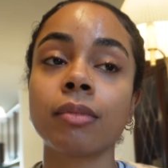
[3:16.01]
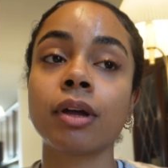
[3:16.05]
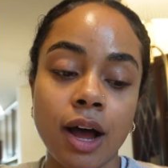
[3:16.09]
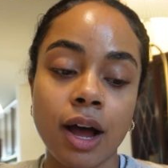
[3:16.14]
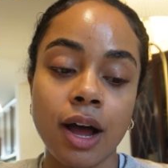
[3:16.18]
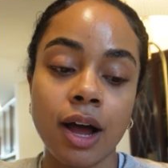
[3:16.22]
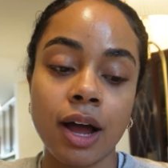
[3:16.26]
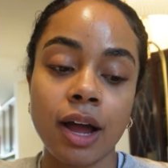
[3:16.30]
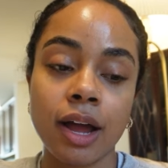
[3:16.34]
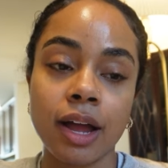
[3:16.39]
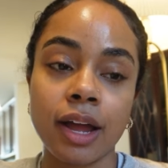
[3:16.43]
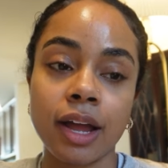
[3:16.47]

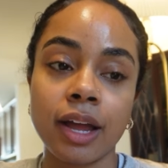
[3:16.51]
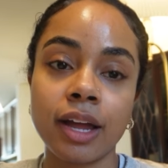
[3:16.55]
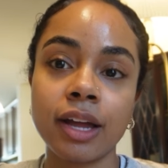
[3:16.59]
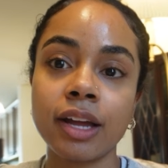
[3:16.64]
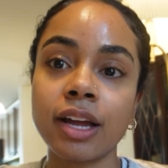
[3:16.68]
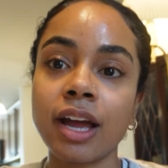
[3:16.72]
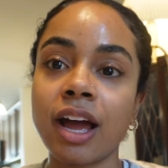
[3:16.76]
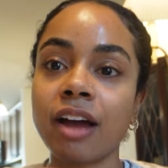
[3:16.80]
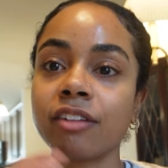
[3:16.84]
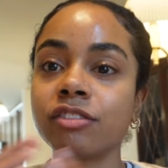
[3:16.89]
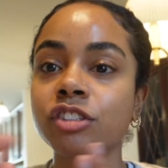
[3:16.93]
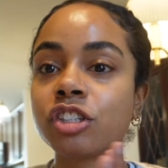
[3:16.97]
I
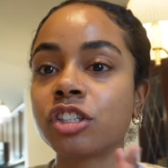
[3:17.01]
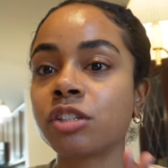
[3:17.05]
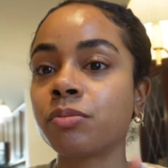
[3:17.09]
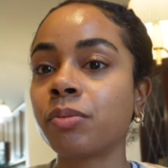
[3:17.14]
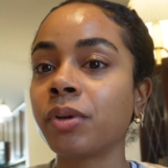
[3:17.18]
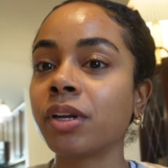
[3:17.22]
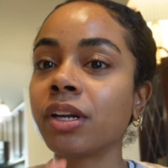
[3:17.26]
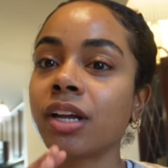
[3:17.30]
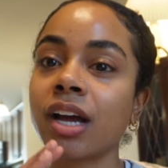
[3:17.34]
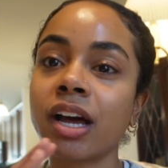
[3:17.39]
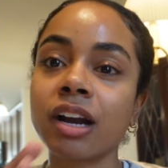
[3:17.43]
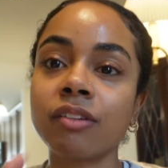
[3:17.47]
have just
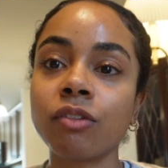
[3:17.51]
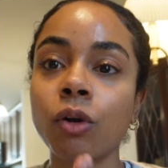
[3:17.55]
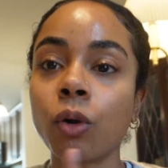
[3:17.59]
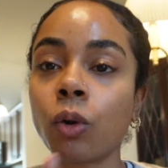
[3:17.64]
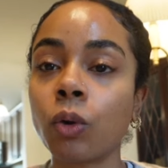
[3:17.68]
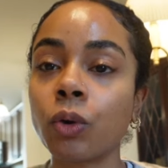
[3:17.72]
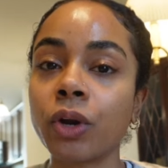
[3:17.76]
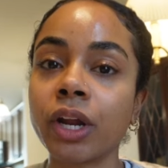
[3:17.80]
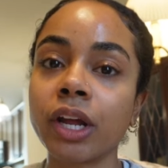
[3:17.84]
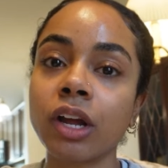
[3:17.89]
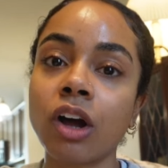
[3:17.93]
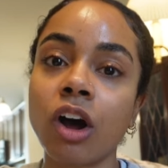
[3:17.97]
been kind of
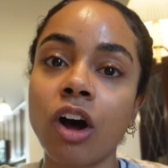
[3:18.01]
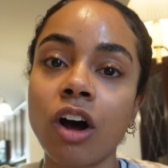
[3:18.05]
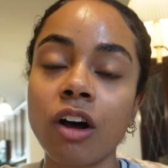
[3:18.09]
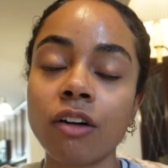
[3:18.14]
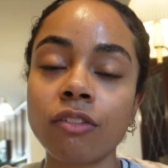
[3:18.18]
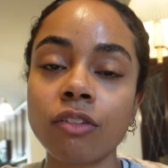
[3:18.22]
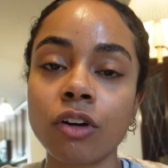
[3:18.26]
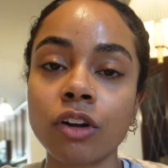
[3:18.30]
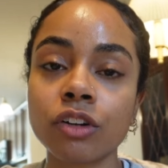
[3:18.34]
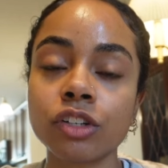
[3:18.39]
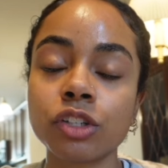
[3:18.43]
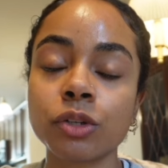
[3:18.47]
holding off
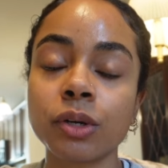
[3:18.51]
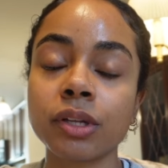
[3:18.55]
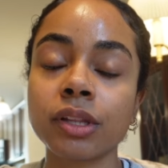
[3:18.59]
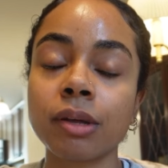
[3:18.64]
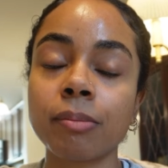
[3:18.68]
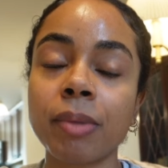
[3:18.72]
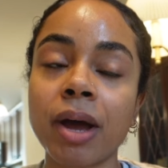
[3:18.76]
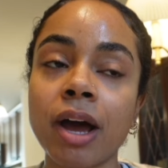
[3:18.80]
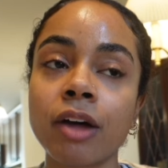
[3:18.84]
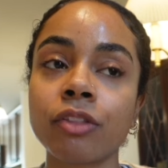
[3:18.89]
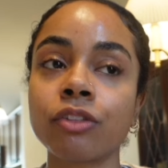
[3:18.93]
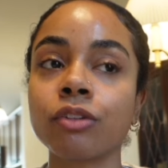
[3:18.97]
on doing the
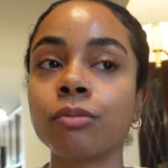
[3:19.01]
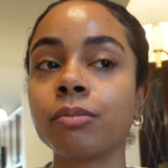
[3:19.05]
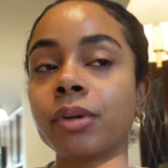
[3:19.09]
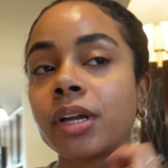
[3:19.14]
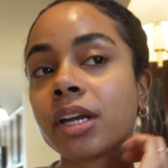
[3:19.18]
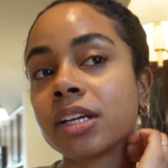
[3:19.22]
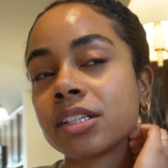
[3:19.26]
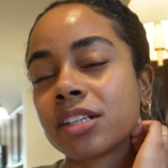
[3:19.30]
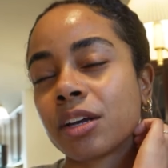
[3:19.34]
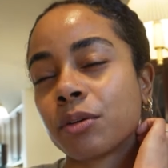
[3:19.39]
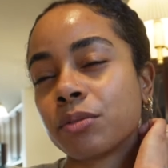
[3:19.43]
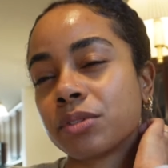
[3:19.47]
bathroom
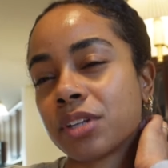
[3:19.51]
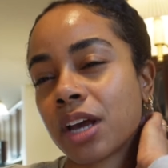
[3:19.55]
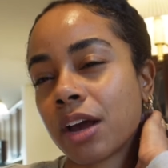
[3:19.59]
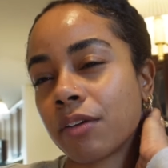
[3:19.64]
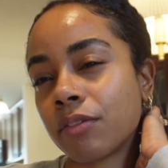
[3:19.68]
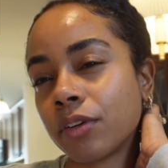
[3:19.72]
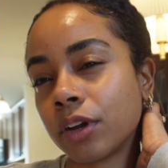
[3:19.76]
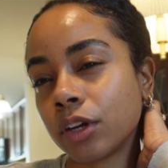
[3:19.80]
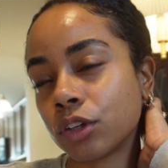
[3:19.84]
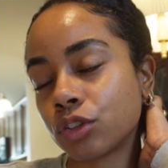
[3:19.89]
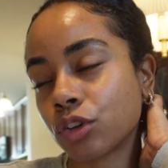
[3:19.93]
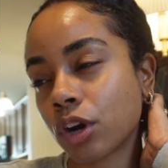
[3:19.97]
because I was
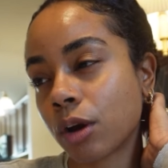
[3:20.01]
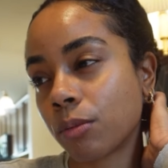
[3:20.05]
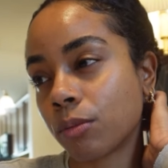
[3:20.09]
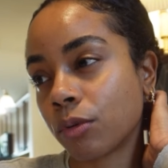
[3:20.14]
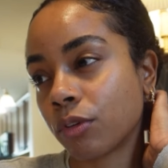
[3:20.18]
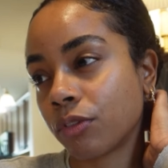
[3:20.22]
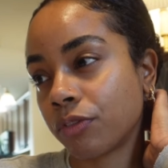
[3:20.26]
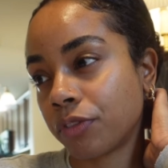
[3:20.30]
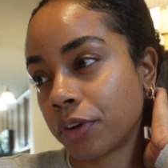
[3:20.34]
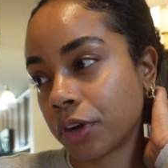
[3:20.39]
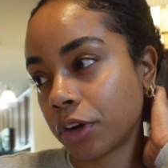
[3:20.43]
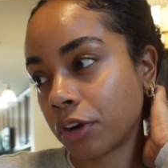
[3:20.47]
having trouble
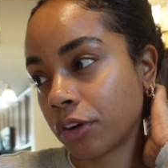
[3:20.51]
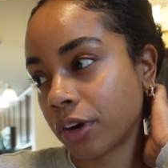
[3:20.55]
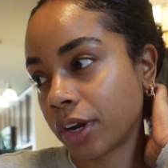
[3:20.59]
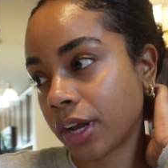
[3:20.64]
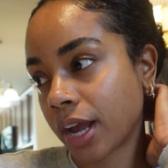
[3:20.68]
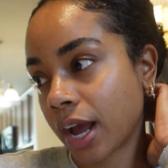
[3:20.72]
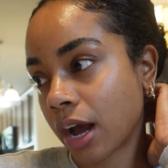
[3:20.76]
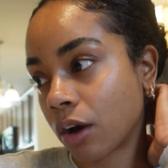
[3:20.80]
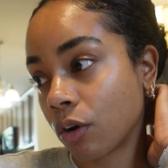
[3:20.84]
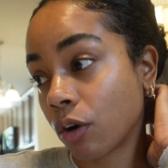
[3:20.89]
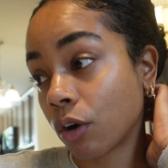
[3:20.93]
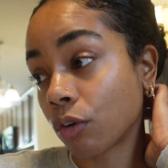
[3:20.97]
figuring
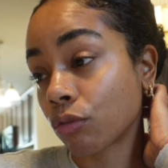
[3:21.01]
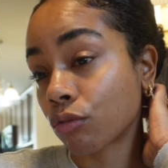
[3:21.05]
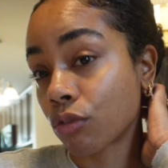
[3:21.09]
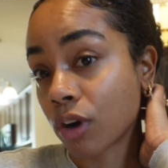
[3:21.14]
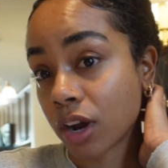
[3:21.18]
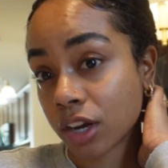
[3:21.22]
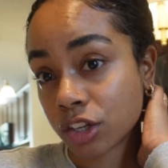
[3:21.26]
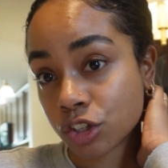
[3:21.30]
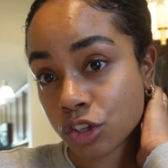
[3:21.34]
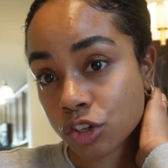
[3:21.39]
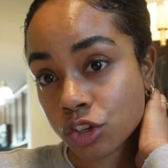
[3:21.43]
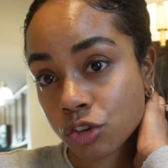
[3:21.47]
out a
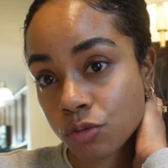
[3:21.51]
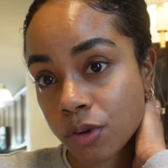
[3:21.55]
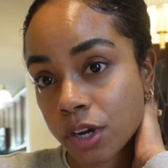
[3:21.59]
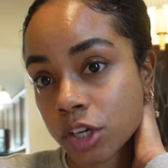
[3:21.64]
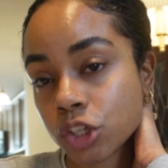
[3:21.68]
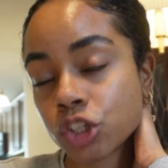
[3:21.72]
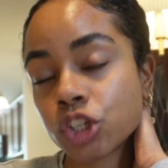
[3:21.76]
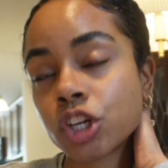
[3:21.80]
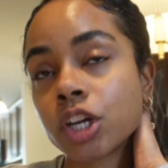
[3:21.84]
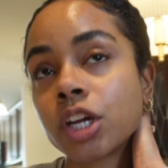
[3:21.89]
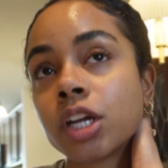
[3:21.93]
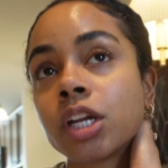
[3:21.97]
rug
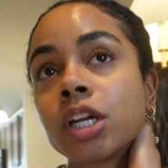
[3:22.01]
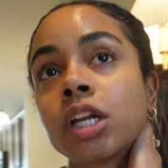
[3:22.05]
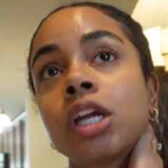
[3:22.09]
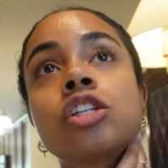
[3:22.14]
situation.